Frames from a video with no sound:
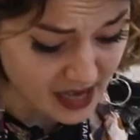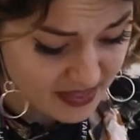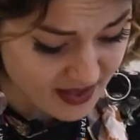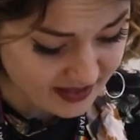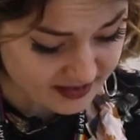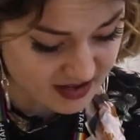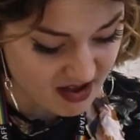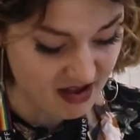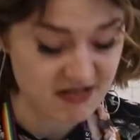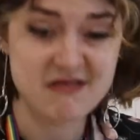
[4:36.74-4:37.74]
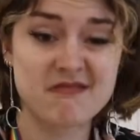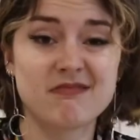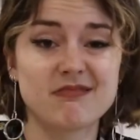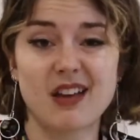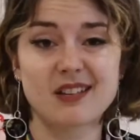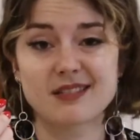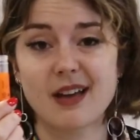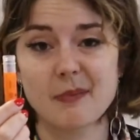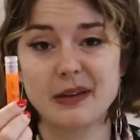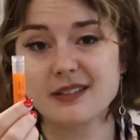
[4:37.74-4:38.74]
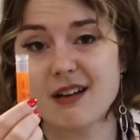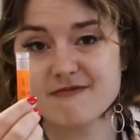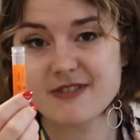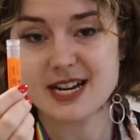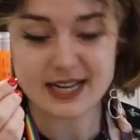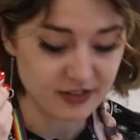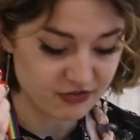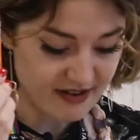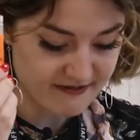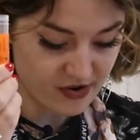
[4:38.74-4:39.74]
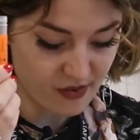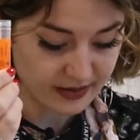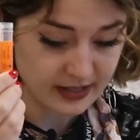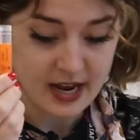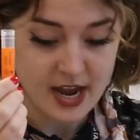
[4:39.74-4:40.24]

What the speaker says: And that's that bit done, really straightforward.